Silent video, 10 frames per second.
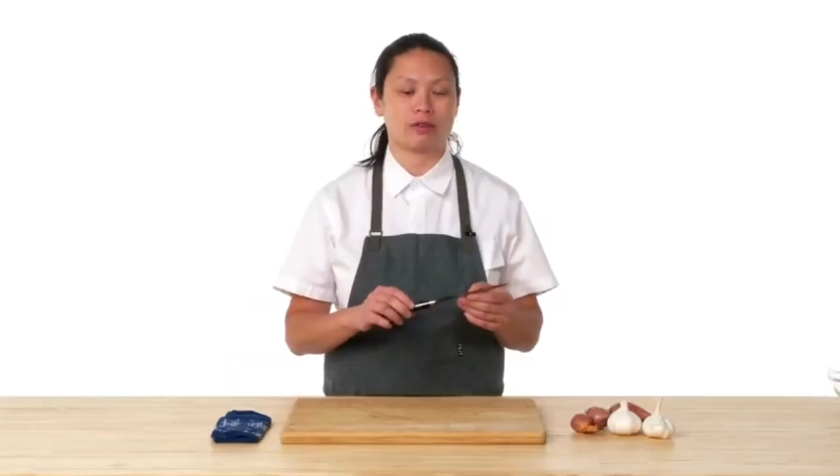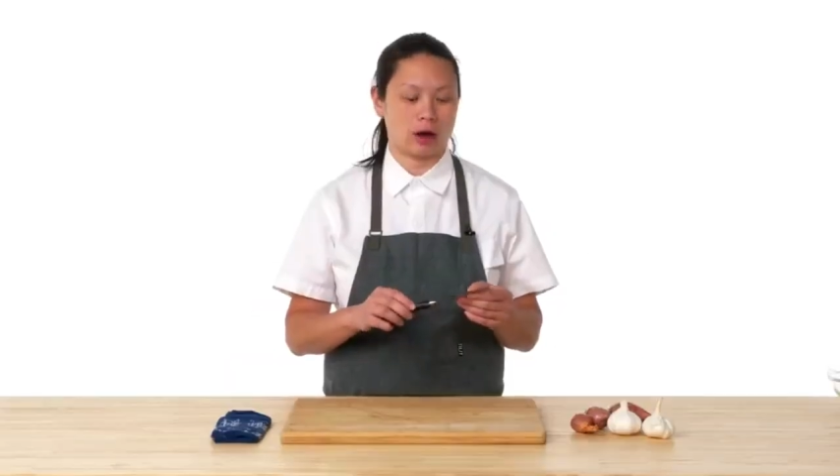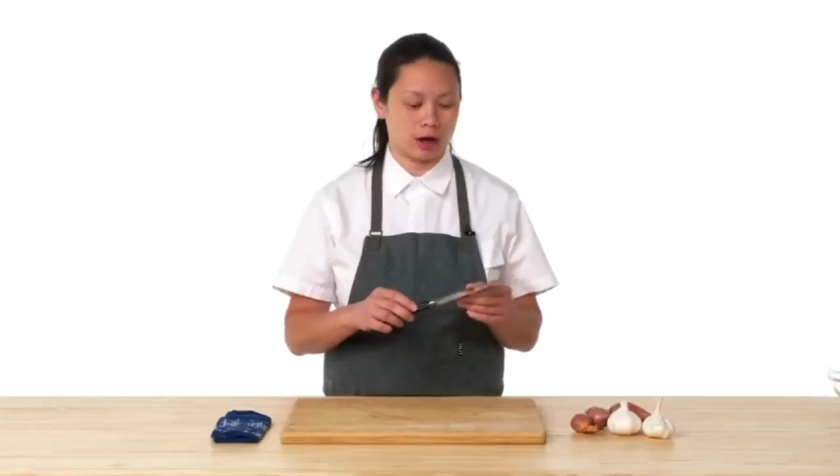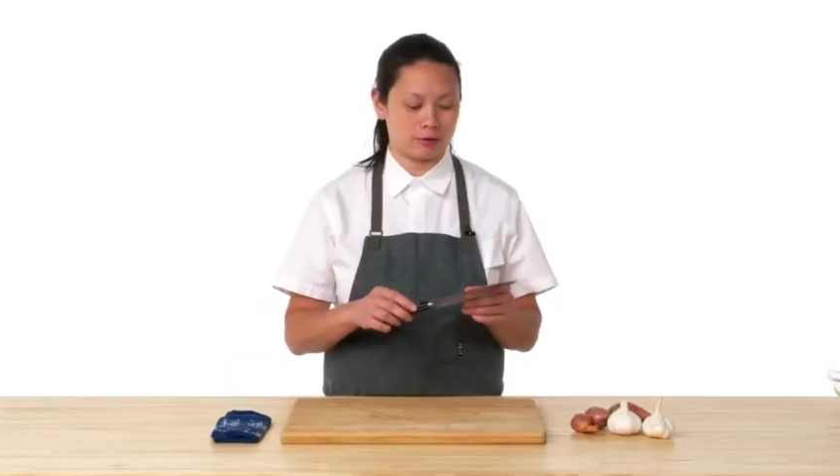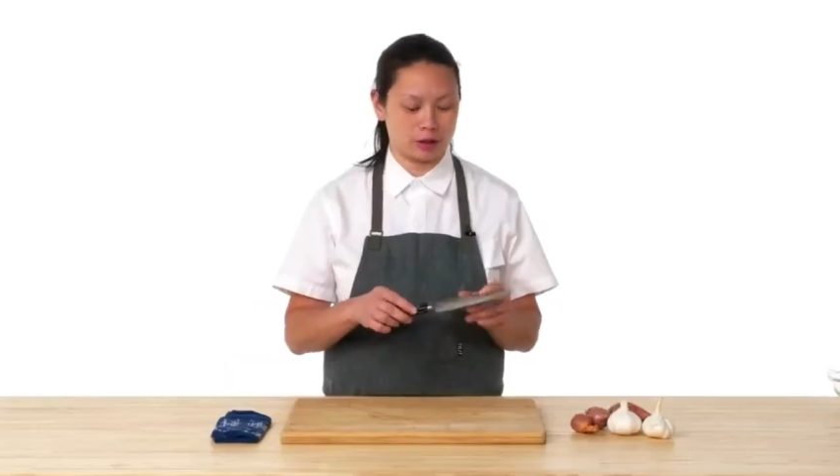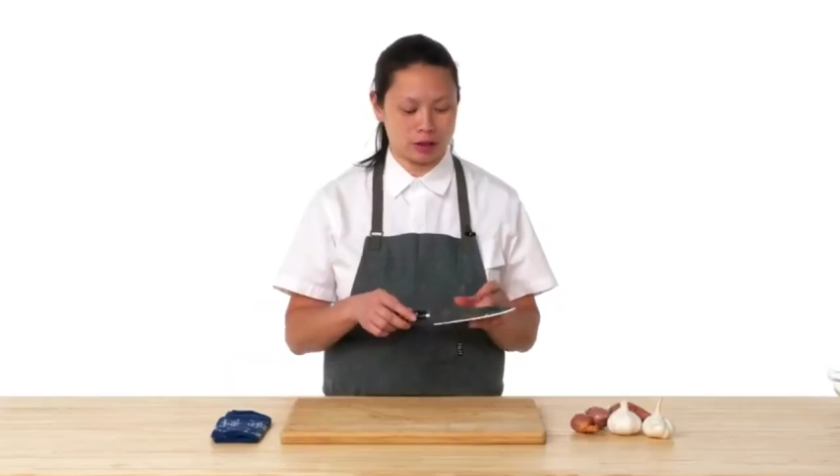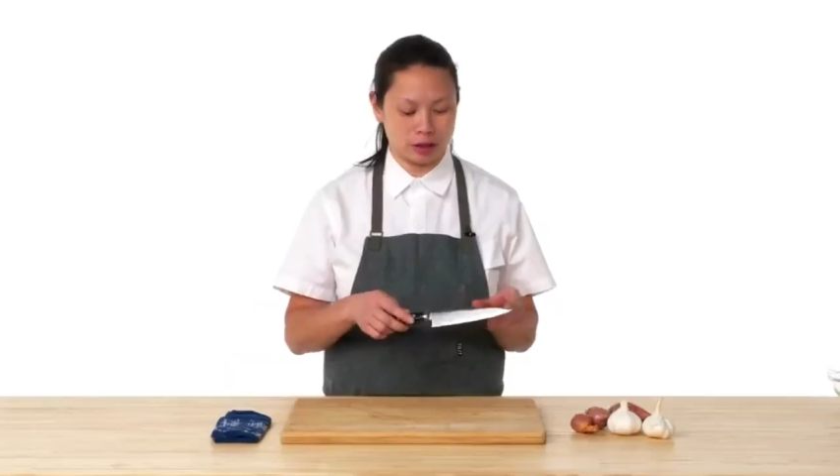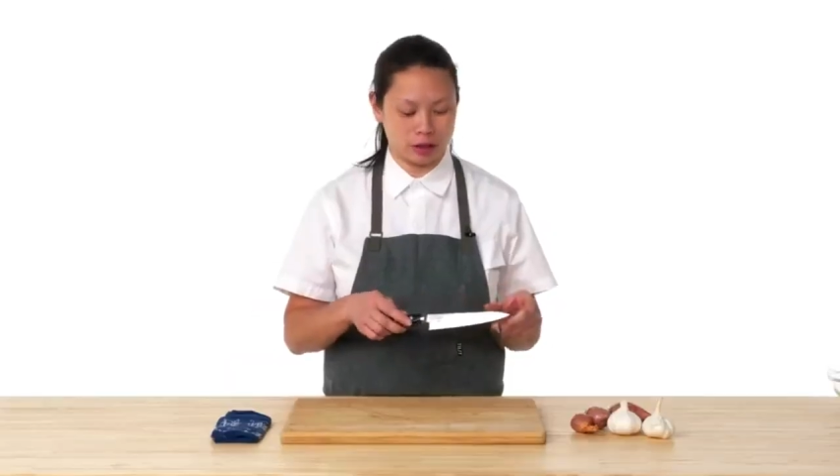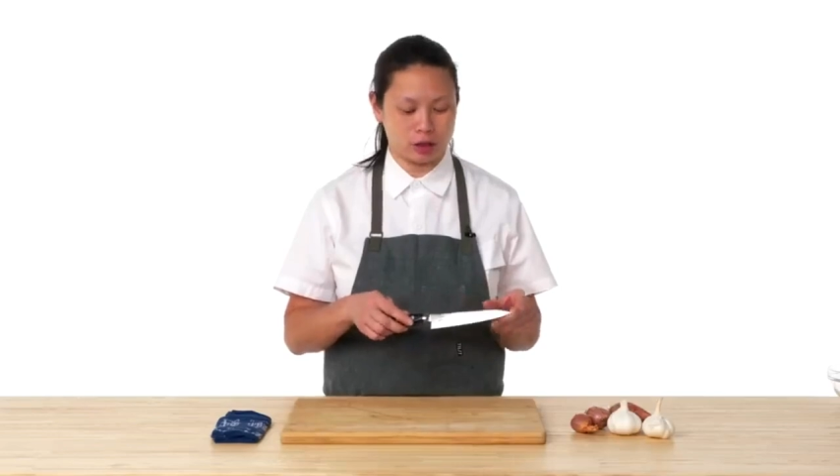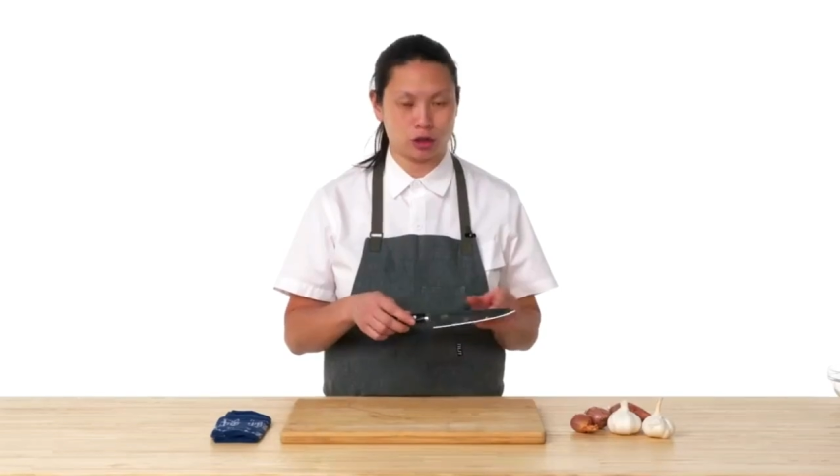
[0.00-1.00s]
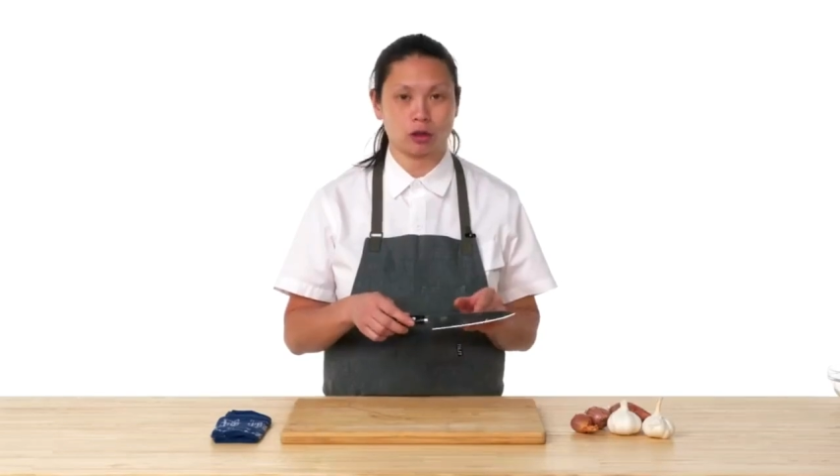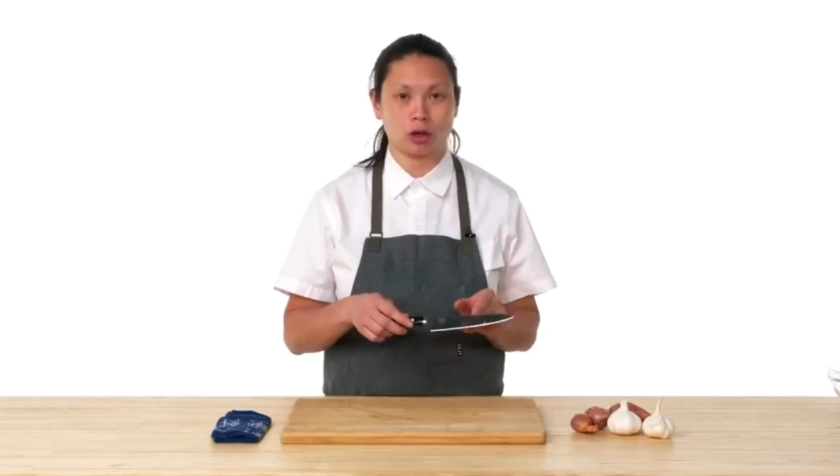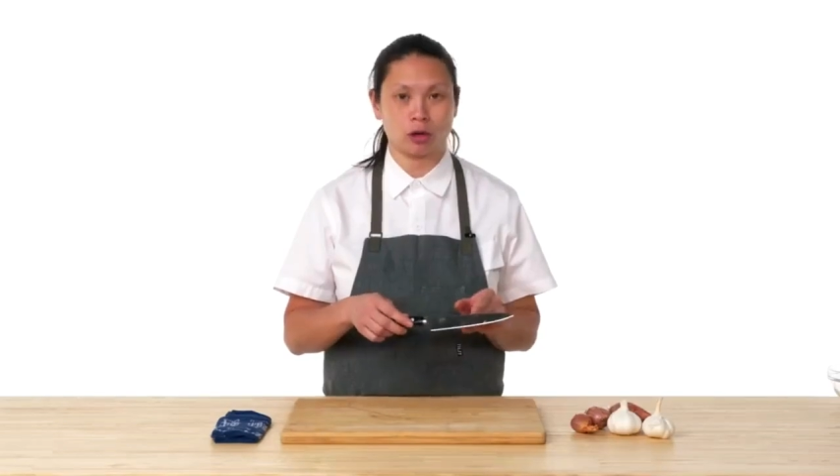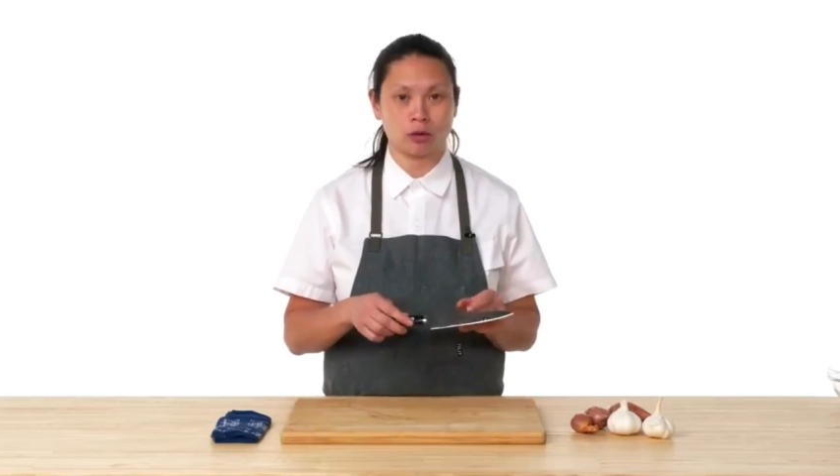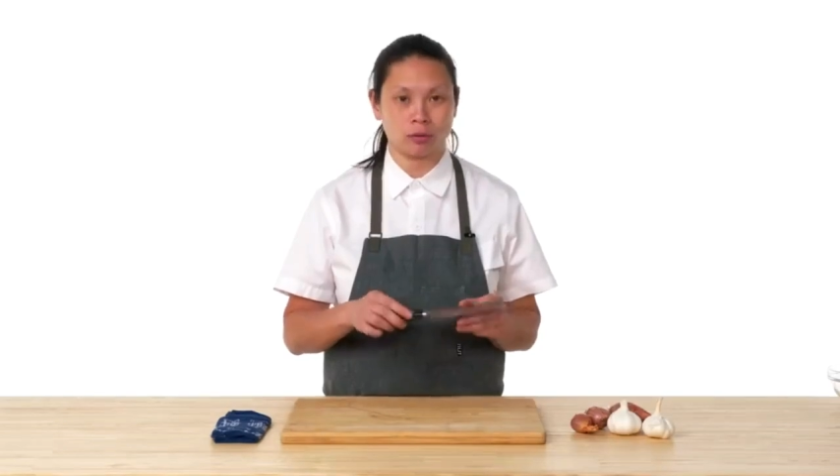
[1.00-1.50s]
5 to 6 inches
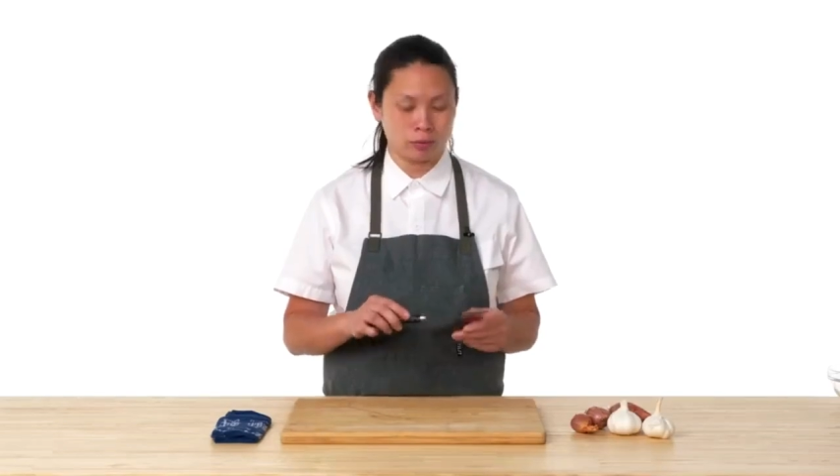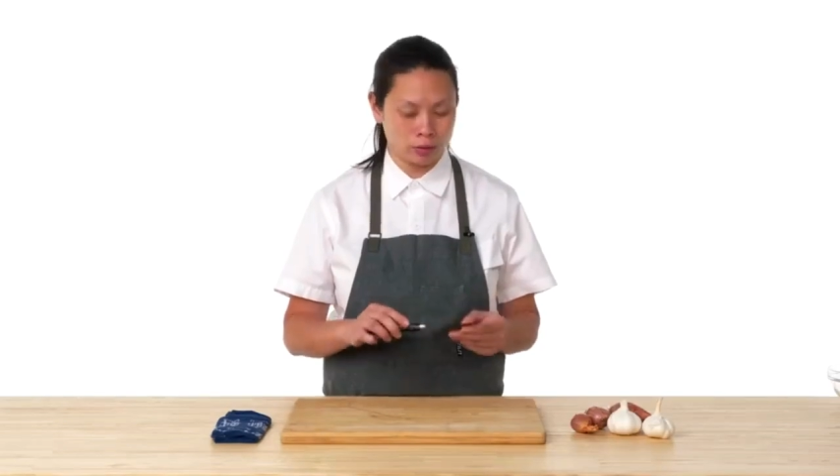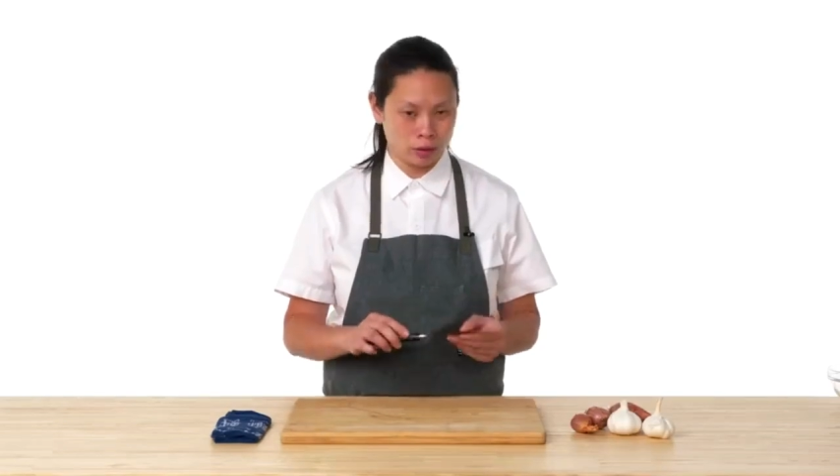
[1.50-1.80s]
long,